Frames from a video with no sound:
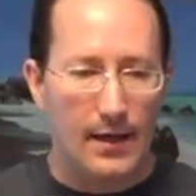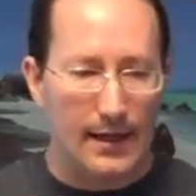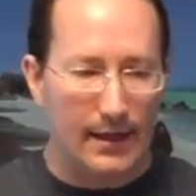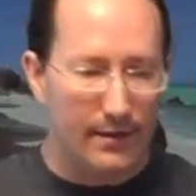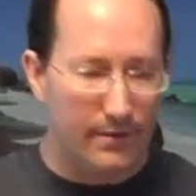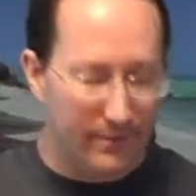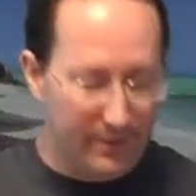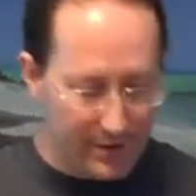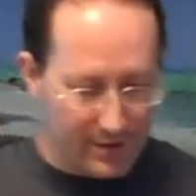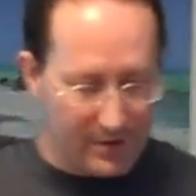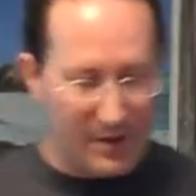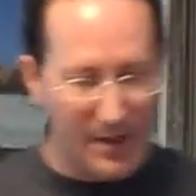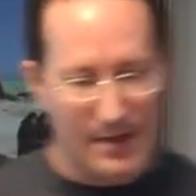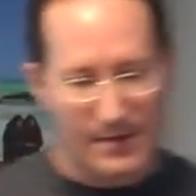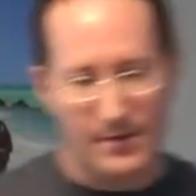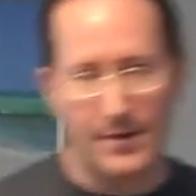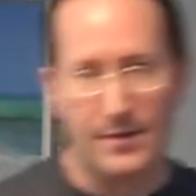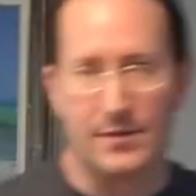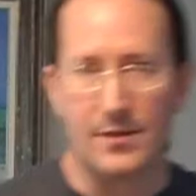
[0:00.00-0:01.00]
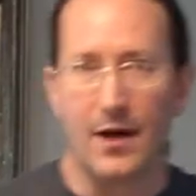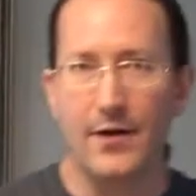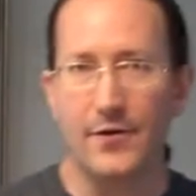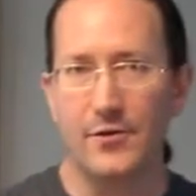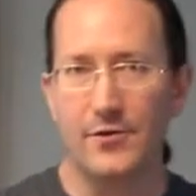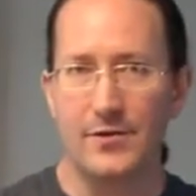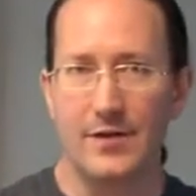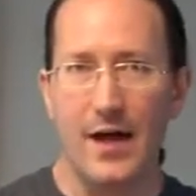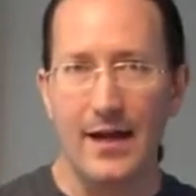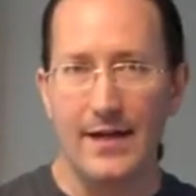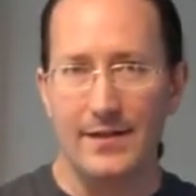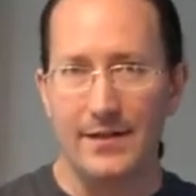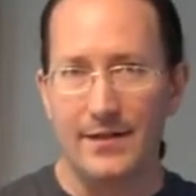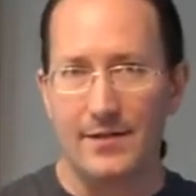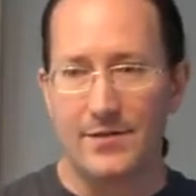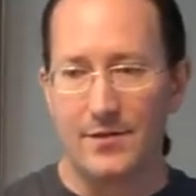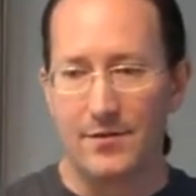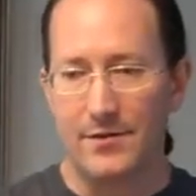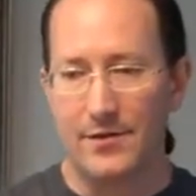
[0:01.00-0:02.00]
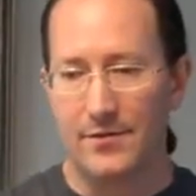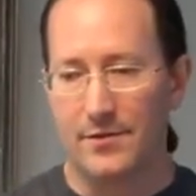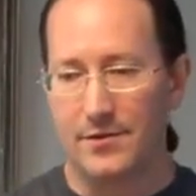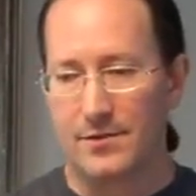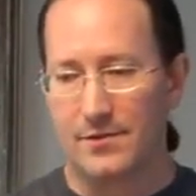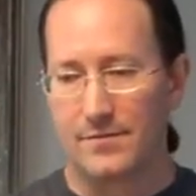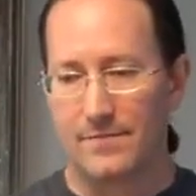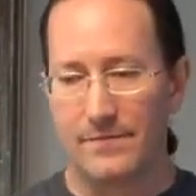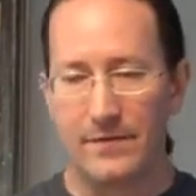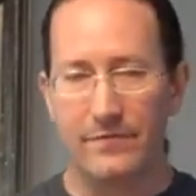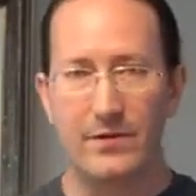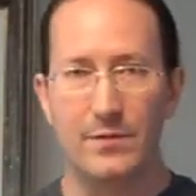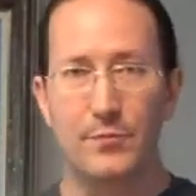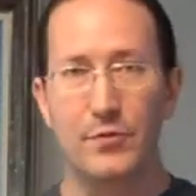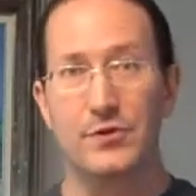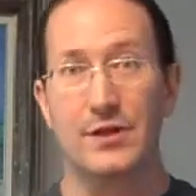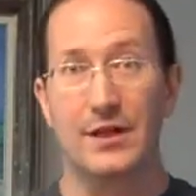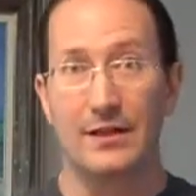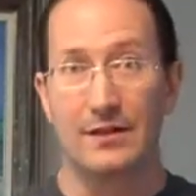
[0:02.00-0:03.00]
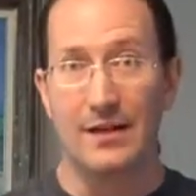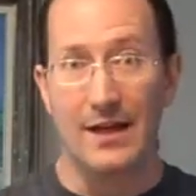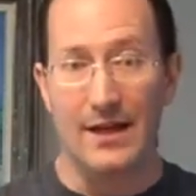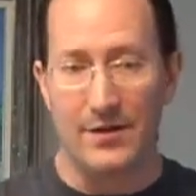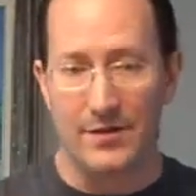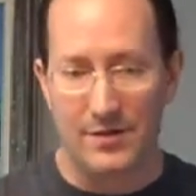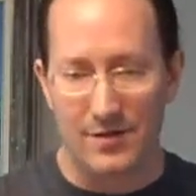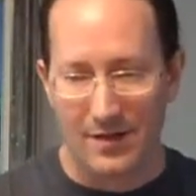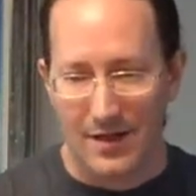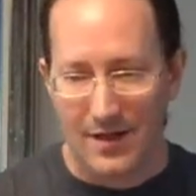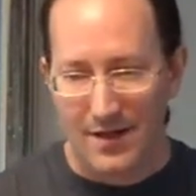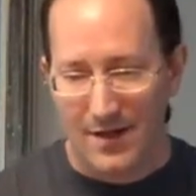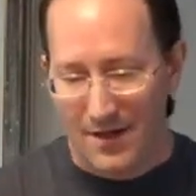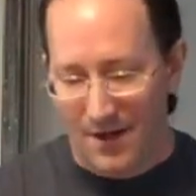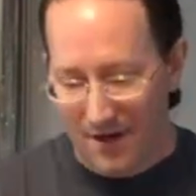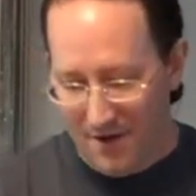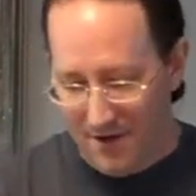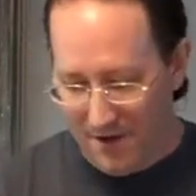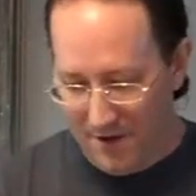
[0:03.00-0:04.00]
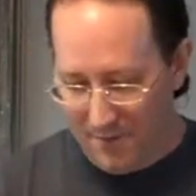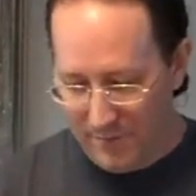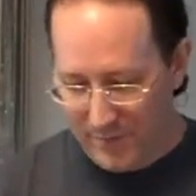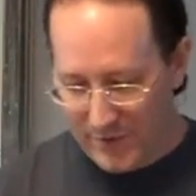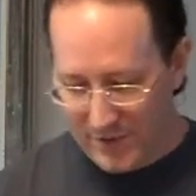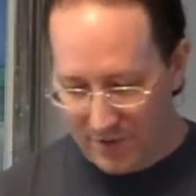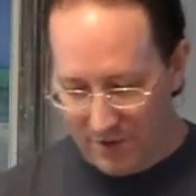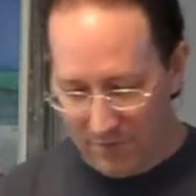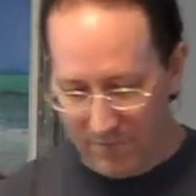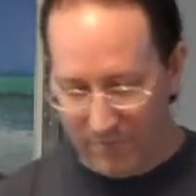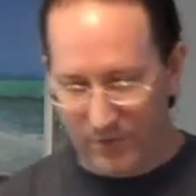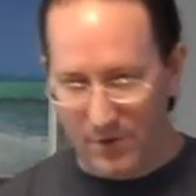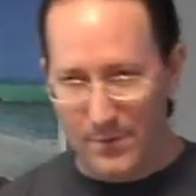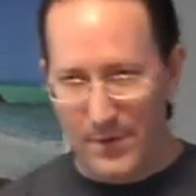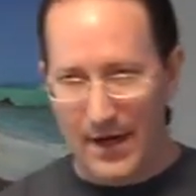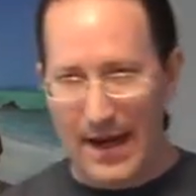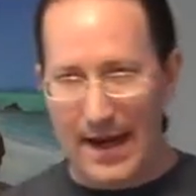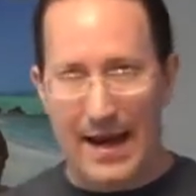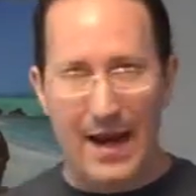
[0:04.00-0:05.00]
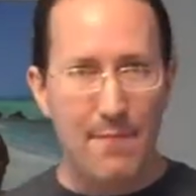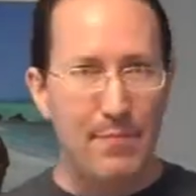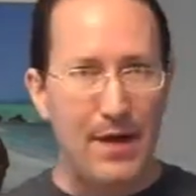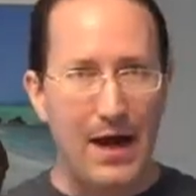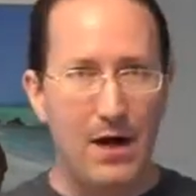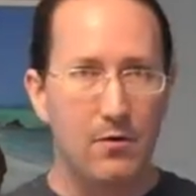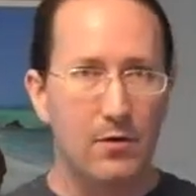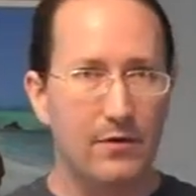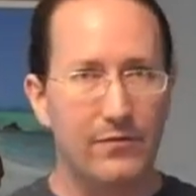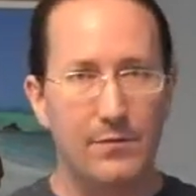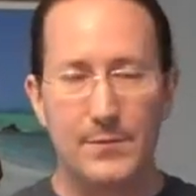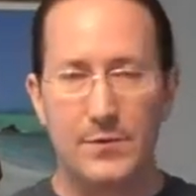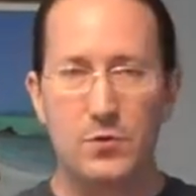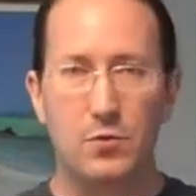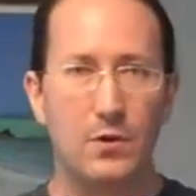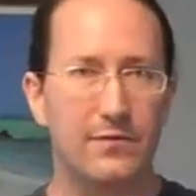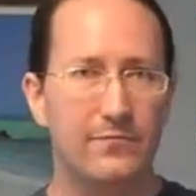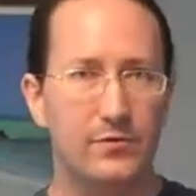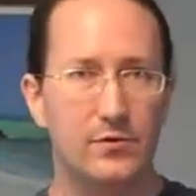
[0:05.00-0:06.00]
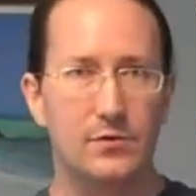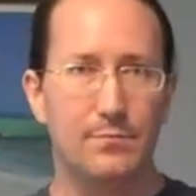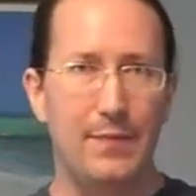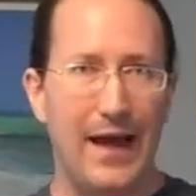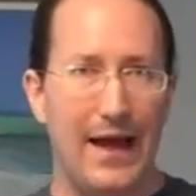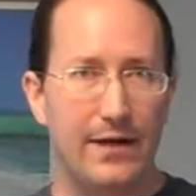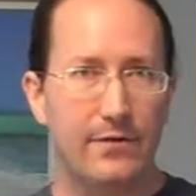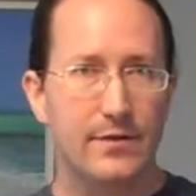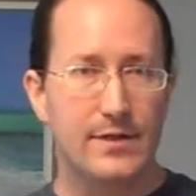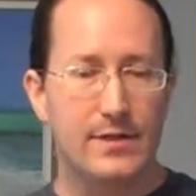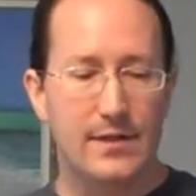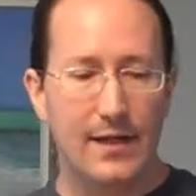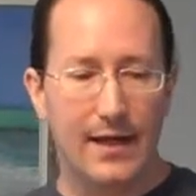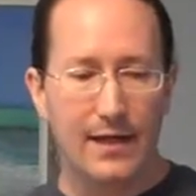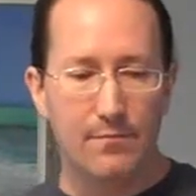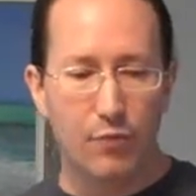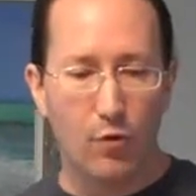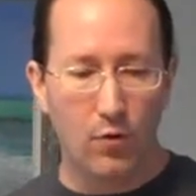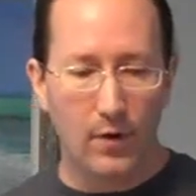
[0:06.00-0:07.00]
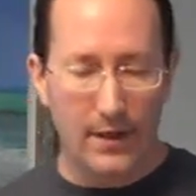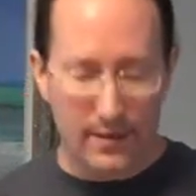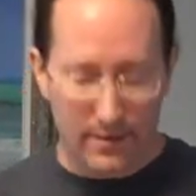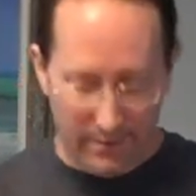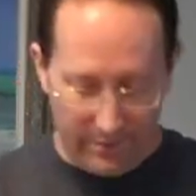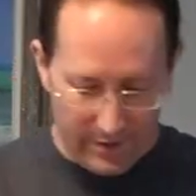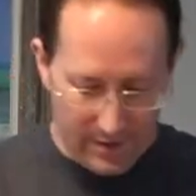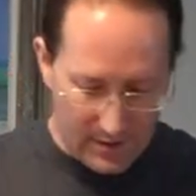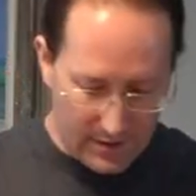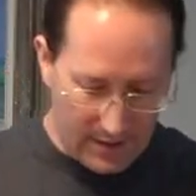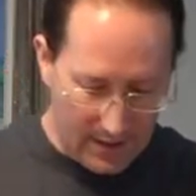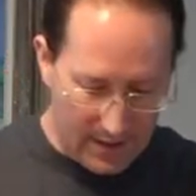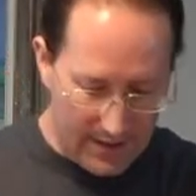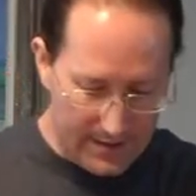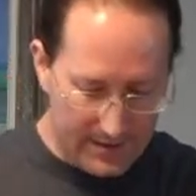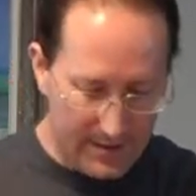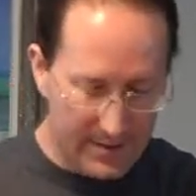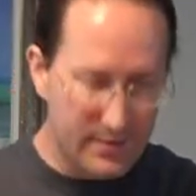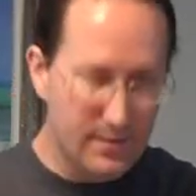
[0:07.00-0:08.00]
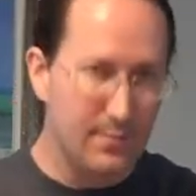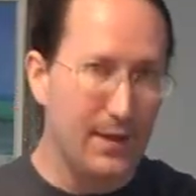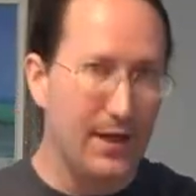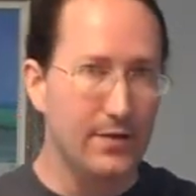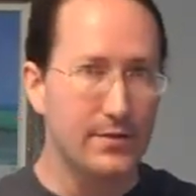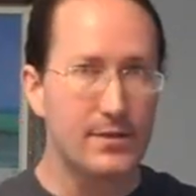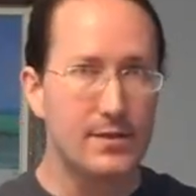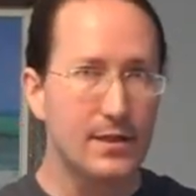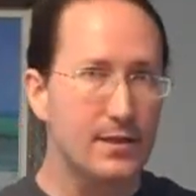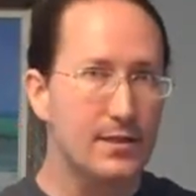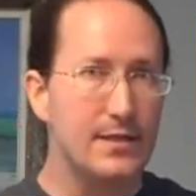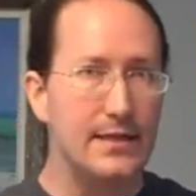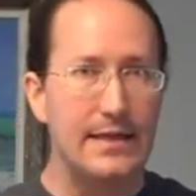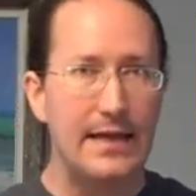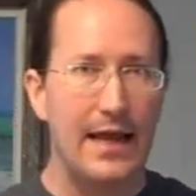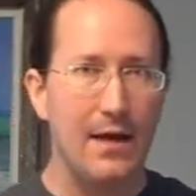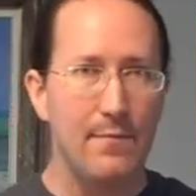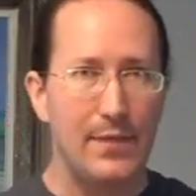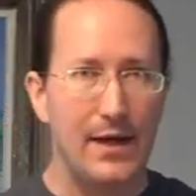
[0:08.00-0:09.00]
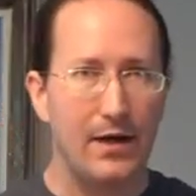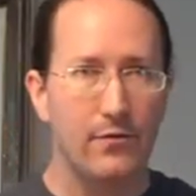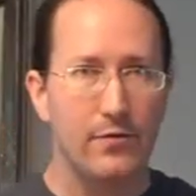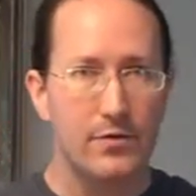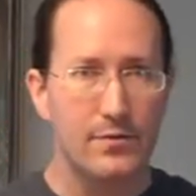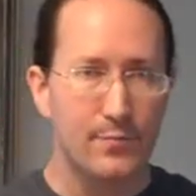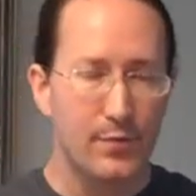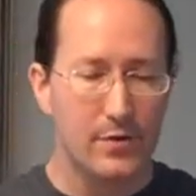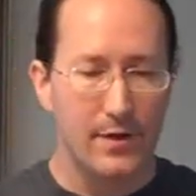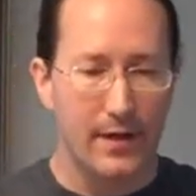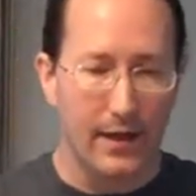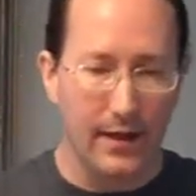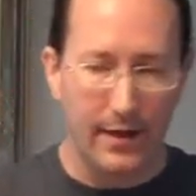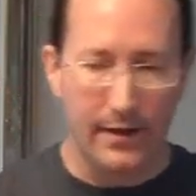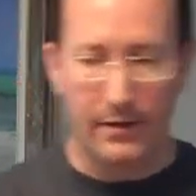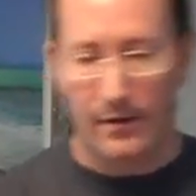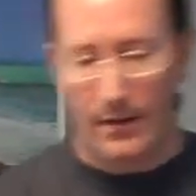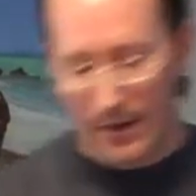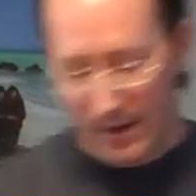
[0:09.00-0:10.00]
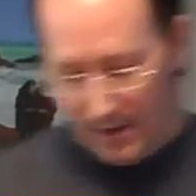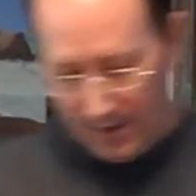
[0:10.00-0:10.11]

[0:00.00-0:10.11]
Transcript: And this guy takes 190, so, you know, it's 50% less. Um, so from an amp hour, from a 12 volt battery standpoint, this guy takes about 16 amp hours per day.